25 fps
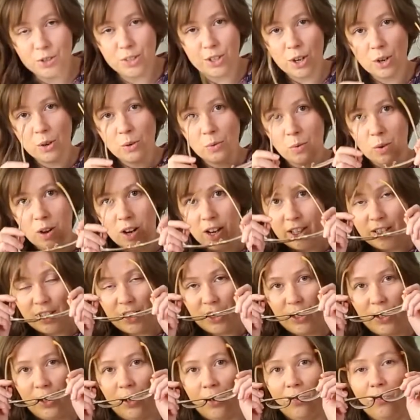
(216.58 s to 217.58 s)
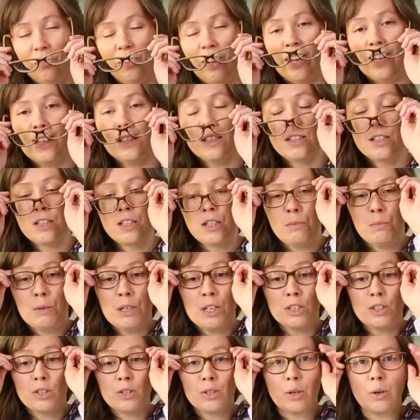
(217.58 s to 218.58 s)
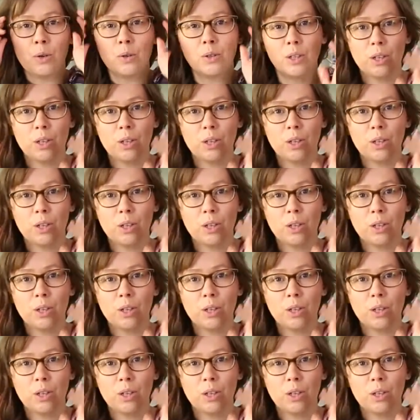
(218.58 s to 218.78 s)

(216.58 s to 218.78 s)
don't want your face to be so